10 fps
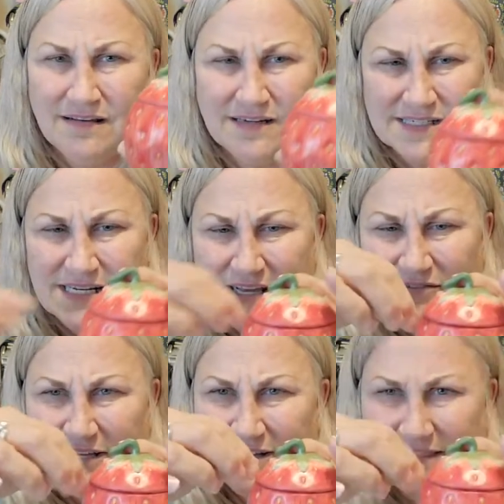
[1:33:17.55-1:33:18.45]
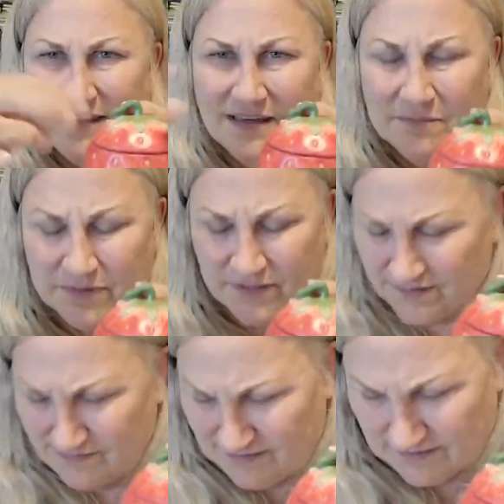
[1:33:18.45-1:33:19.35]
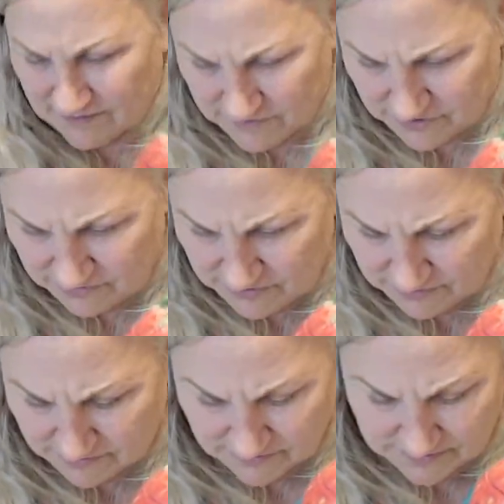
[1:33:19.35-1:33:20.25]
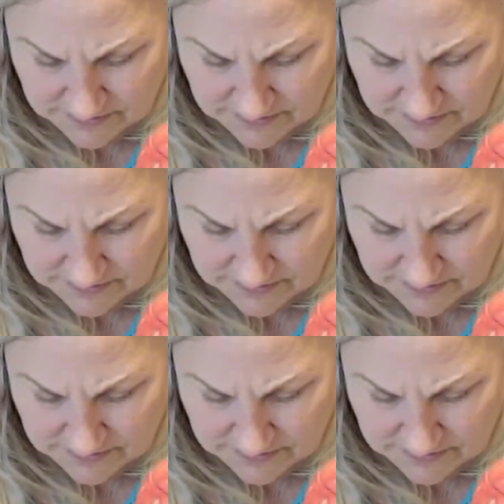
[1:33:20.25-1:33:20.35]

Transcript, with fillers: It doesn't have like a thing, but you know, do you.